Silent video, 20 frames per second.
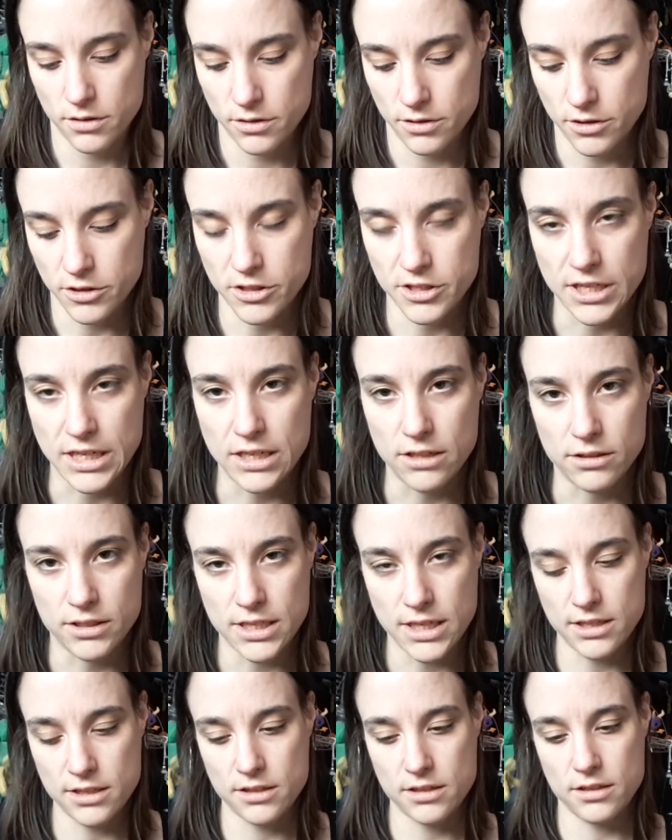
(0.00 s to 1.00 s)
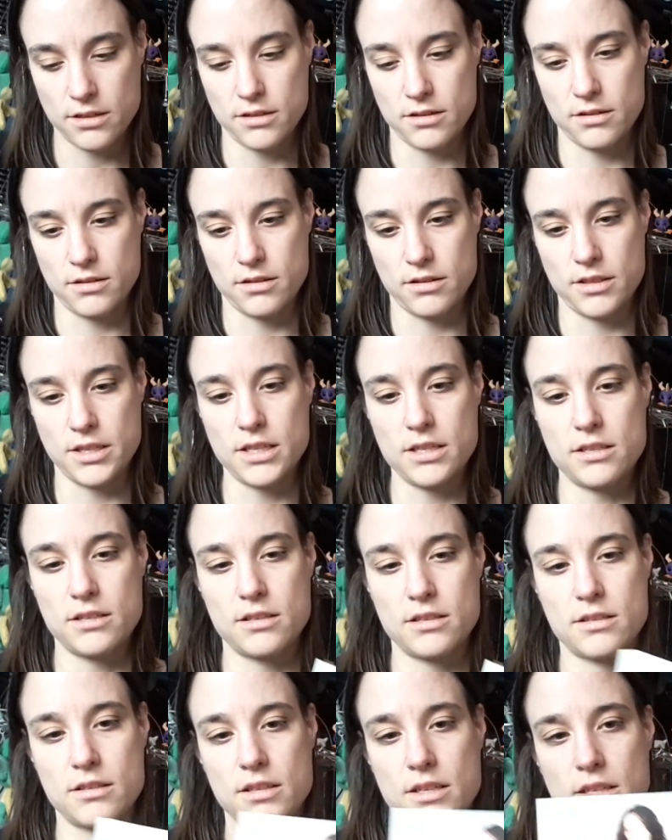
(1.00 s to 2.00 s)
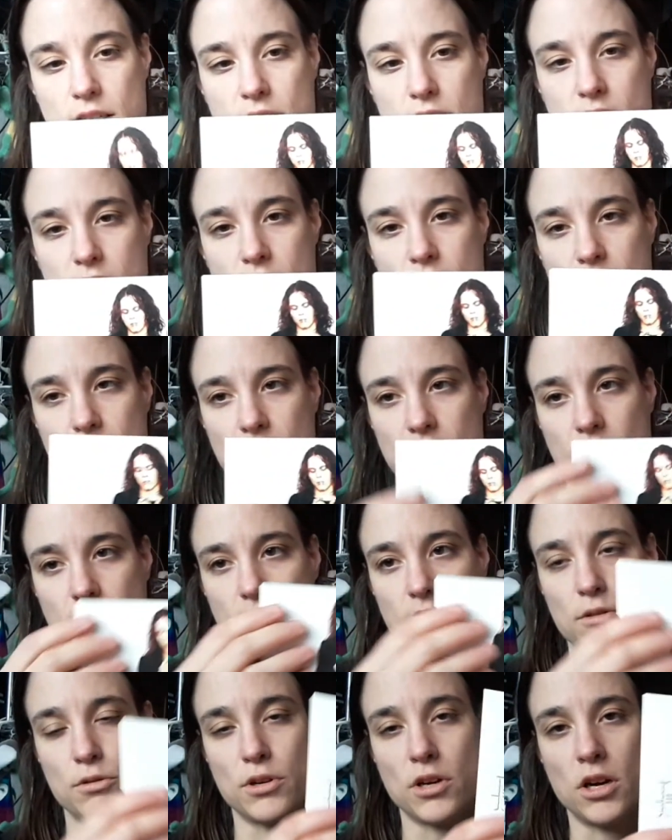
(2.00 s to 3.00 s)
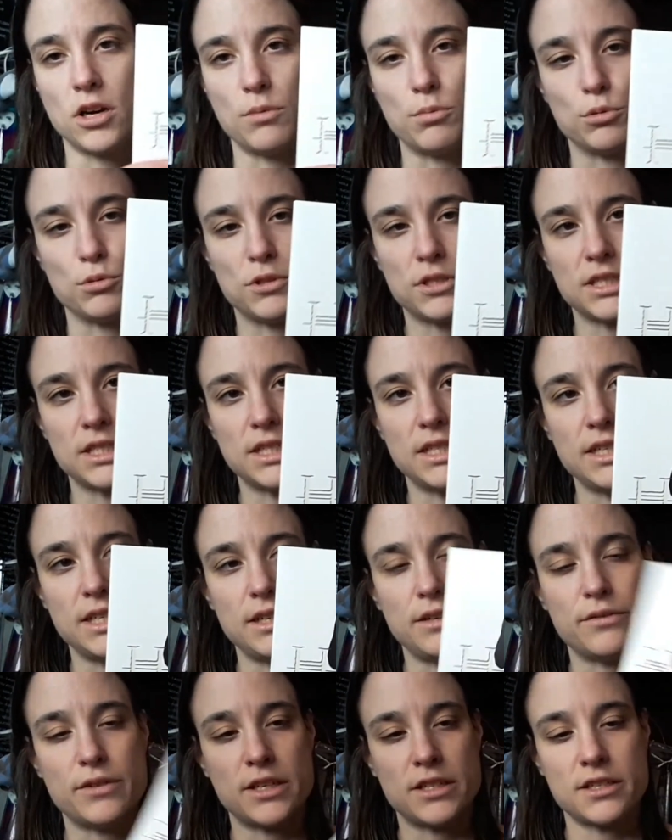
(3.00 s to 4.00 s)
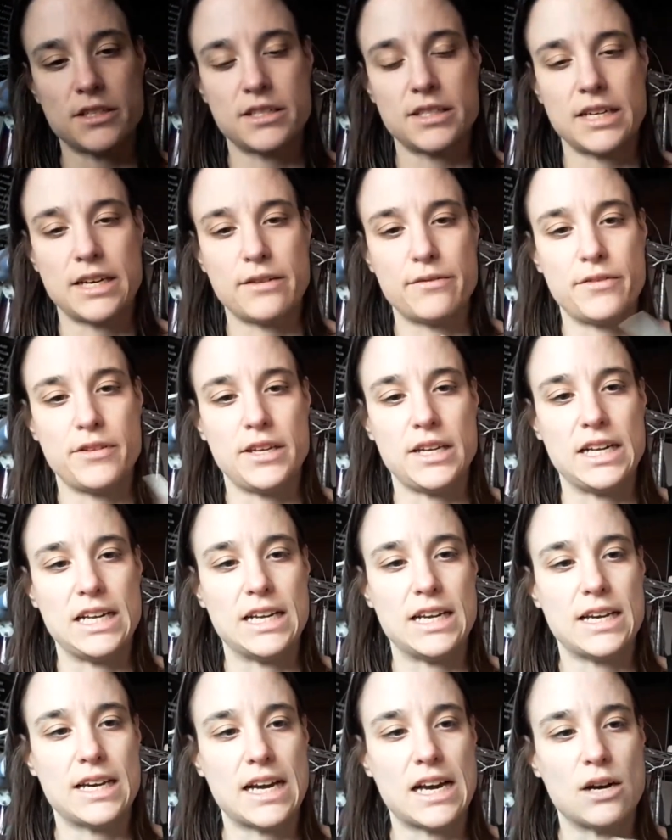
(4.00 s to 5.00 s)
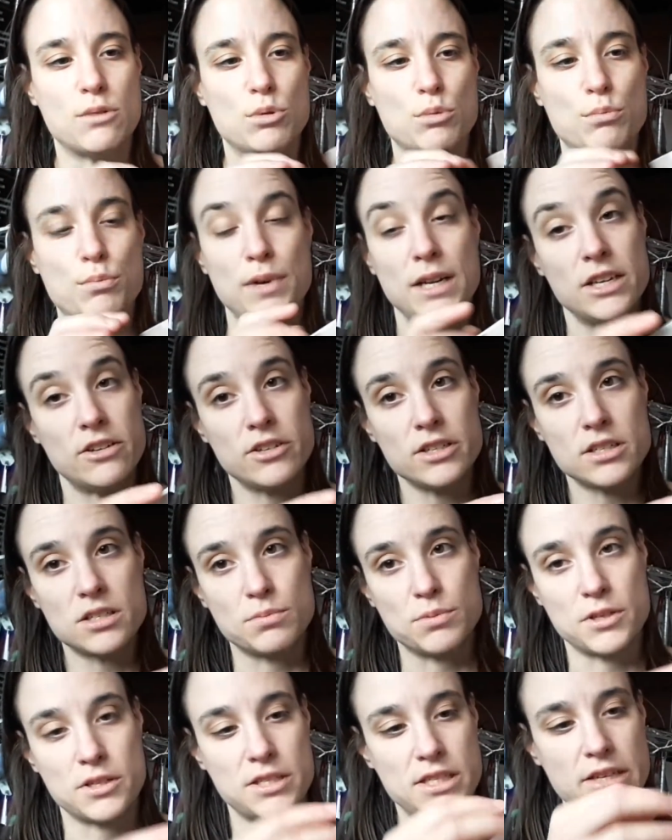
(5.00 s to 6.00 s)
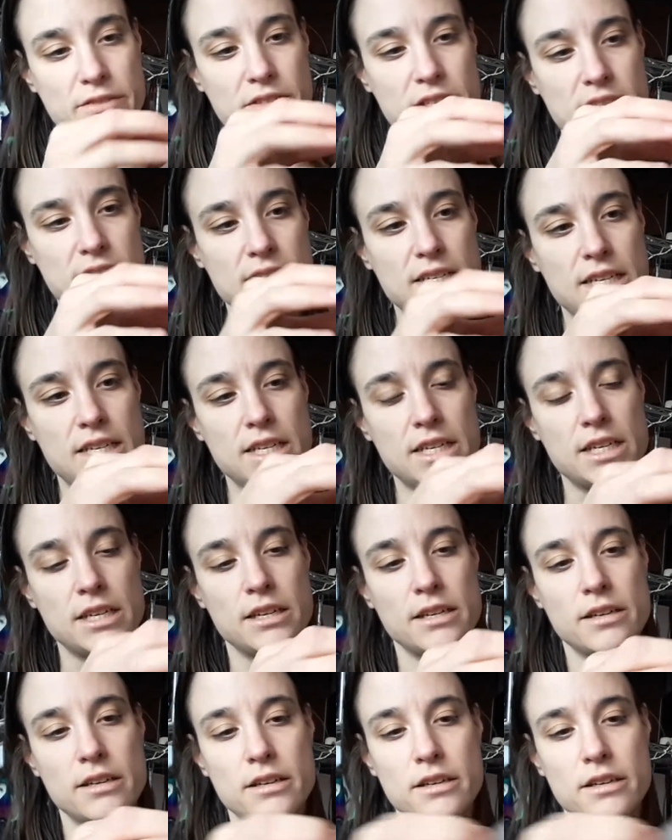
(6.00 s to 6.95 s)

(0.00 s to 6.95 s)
Just a little taster. This is a little cardboard sleeve. It doesn't have the album lyrics, but does have the CD.